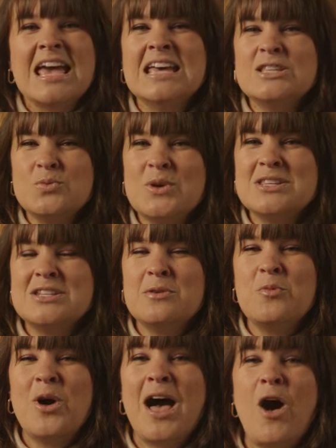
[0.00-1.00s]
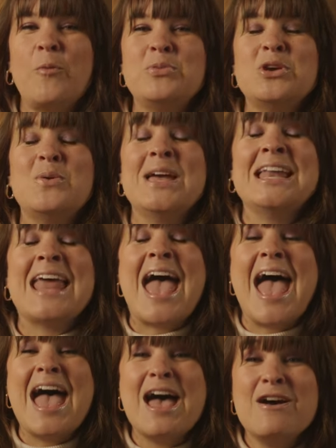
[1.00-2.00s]
His wisdom will help you in
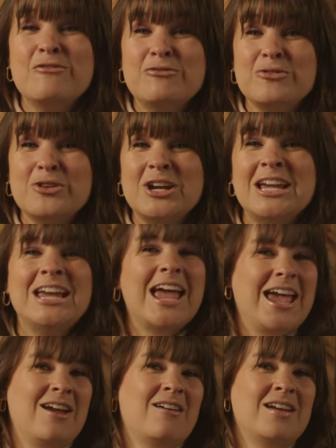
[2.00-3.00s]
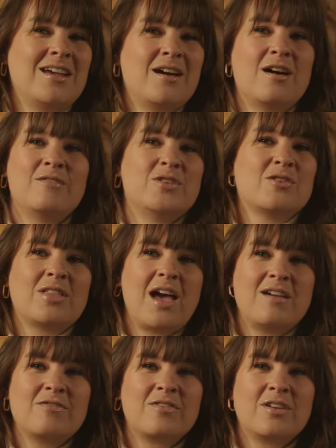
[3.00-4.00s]
every area of your
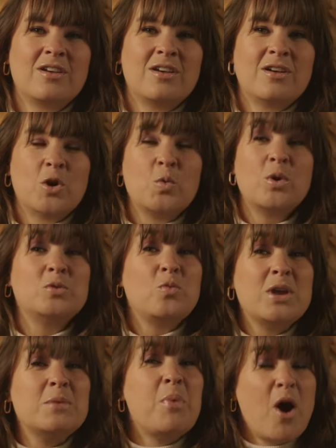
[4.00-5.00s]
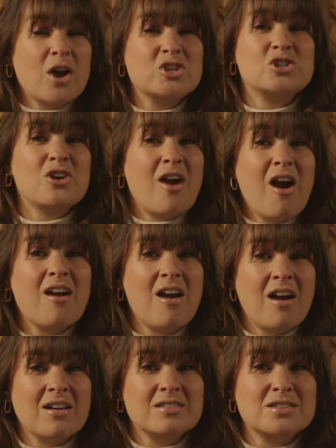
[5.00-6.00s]
life. When we posture our
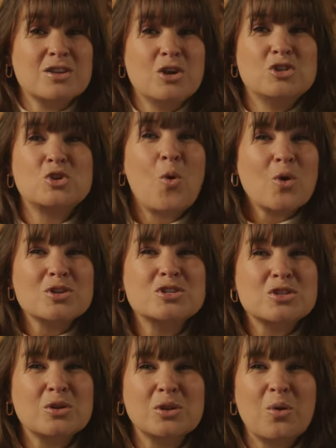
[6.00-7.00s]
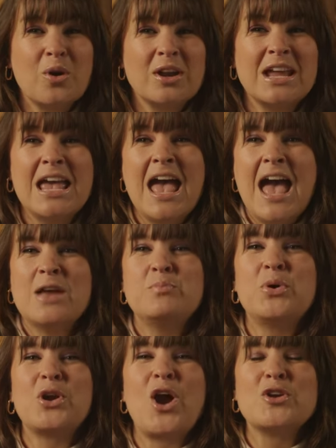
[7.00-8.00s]
hearts towards the Lord and
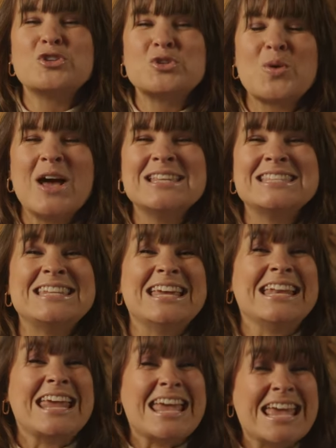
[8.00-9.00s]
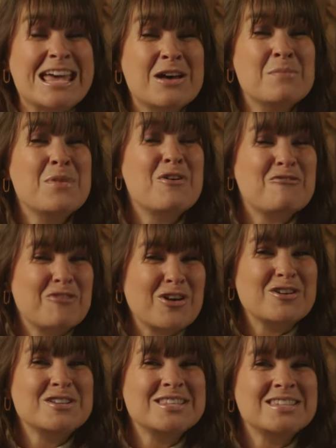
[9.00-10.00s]
put our trust in him
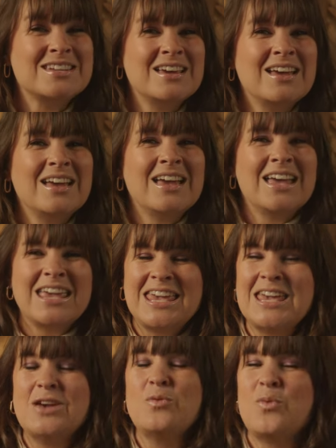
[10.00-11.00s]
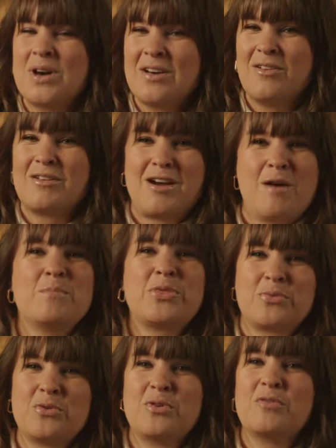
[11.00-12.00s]
first, he will come
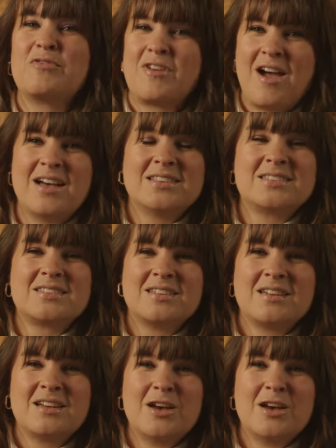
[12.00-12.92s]
through for us.